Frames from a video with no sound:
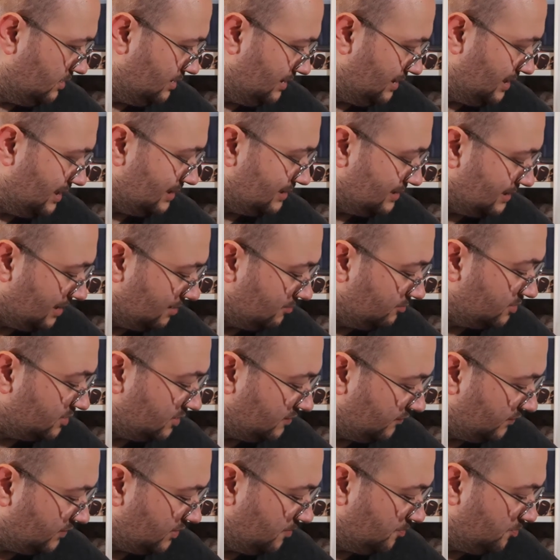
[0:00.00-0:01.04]
Get out
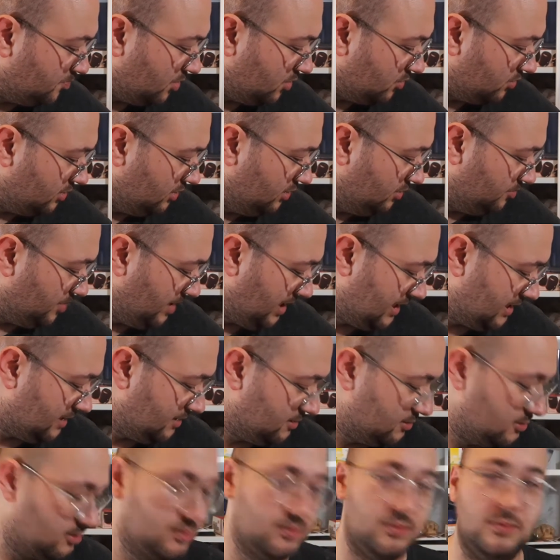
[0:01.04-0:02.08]
of the bottle
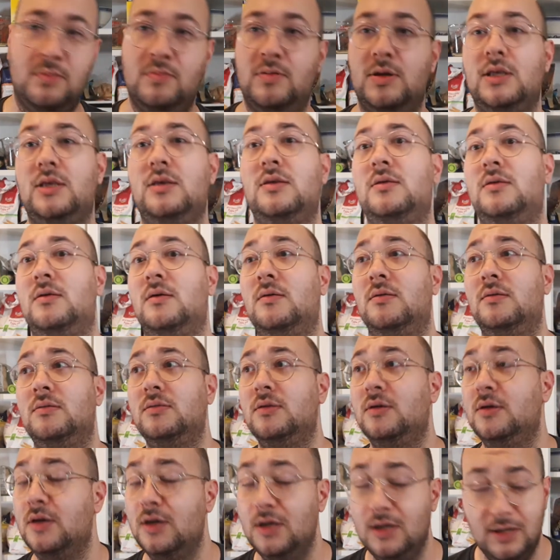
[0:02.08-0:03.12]
bag. Oh, my God.
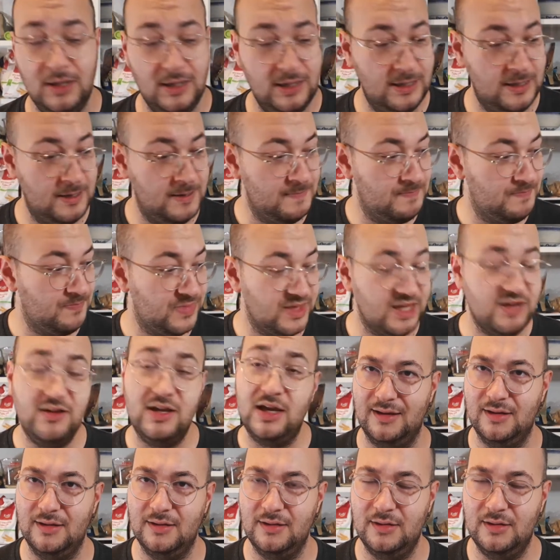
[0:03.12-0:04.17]

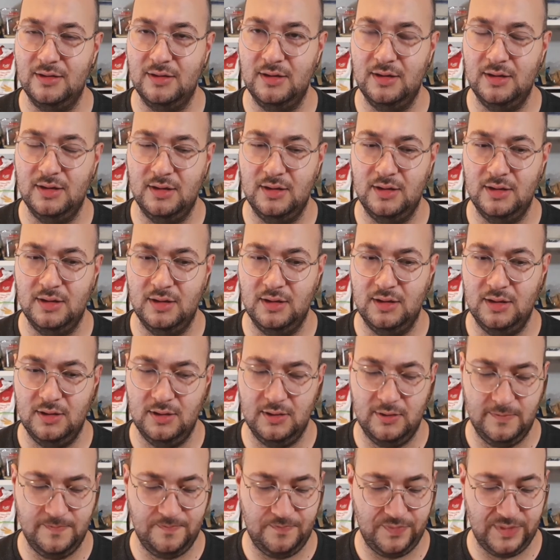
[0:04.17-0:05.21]
Yeah.
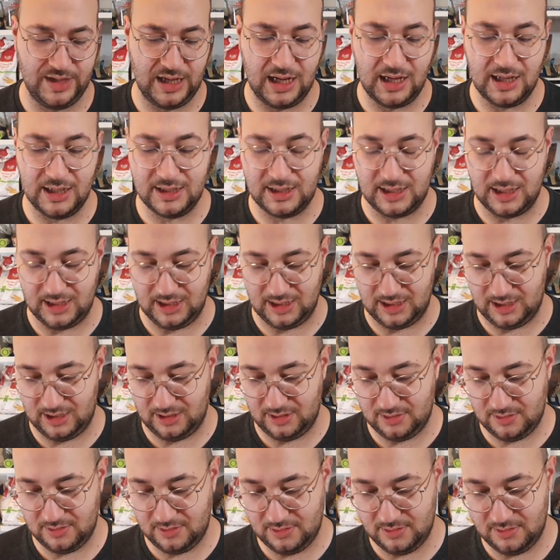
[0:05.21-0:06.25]
Hi,
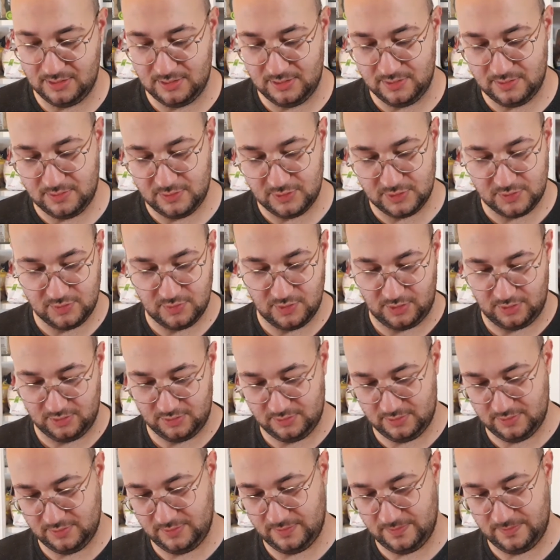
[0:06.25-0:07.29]
kitty. What's
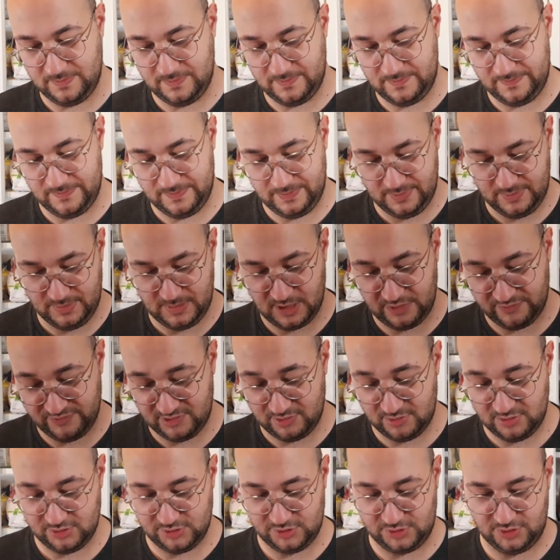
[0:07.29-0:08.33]
wrong? Have
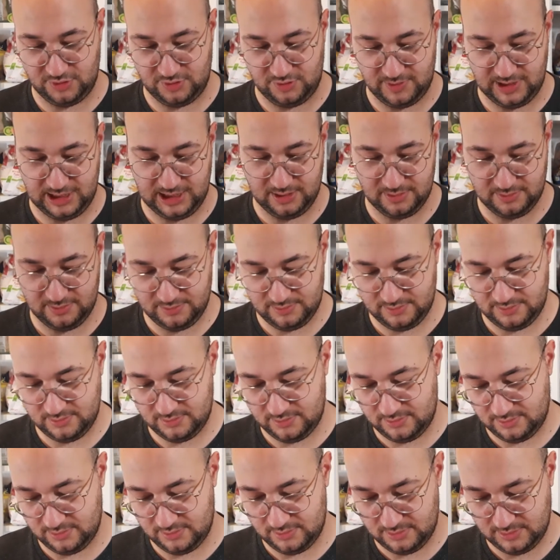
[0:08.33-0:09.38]
you lost your way?
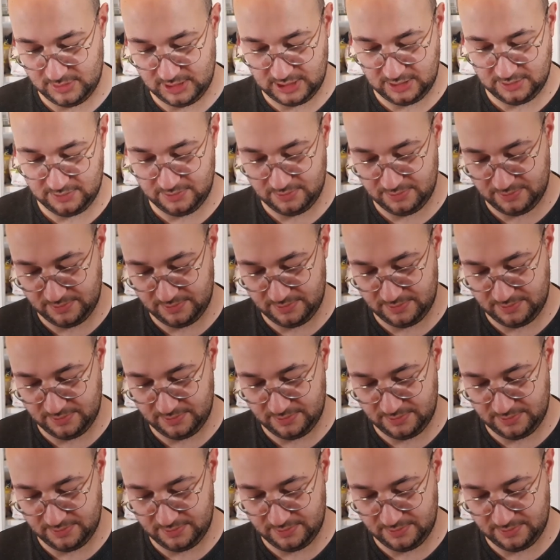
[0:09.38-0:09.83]
No?